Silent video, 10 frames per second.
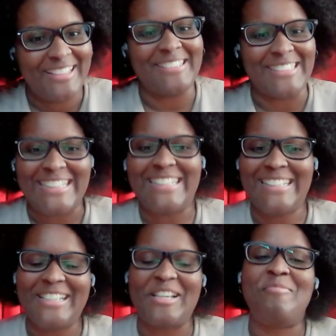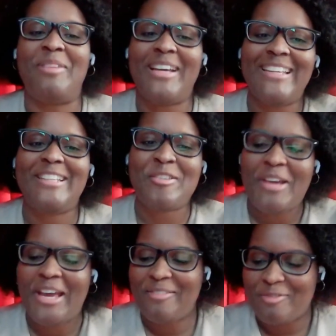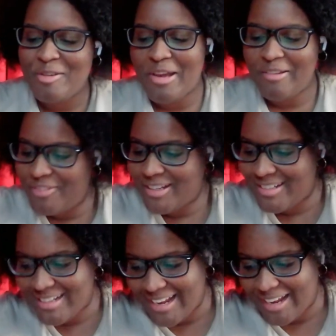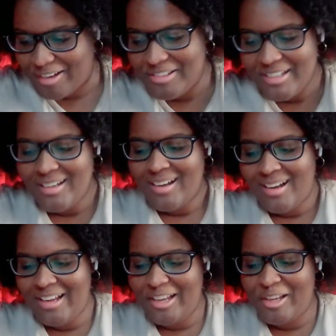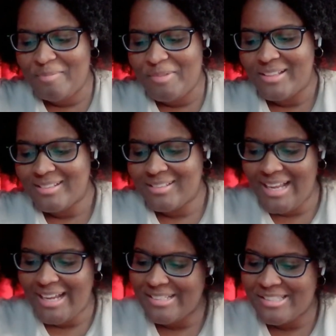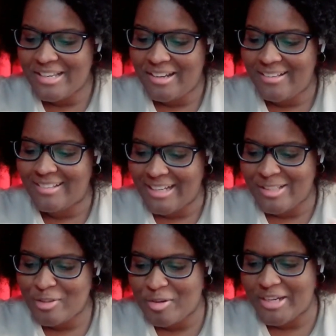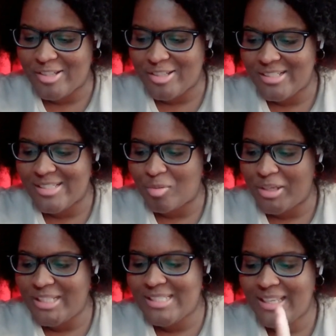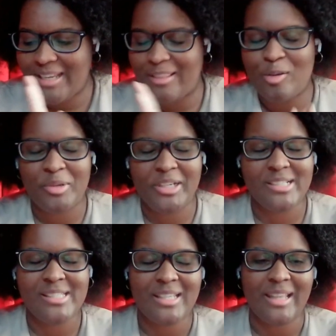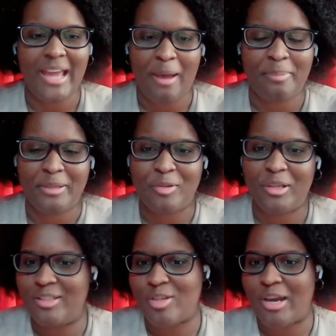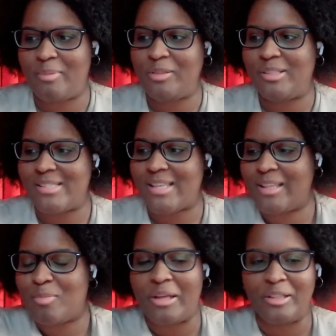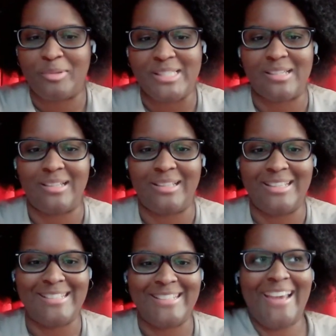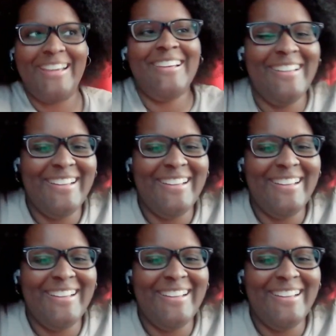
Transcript: I was like, ugh. But you have figured it out. Last few questions. What's like the weirdest thing that happened to you on the job that you can say that probably wasn't in an NDA?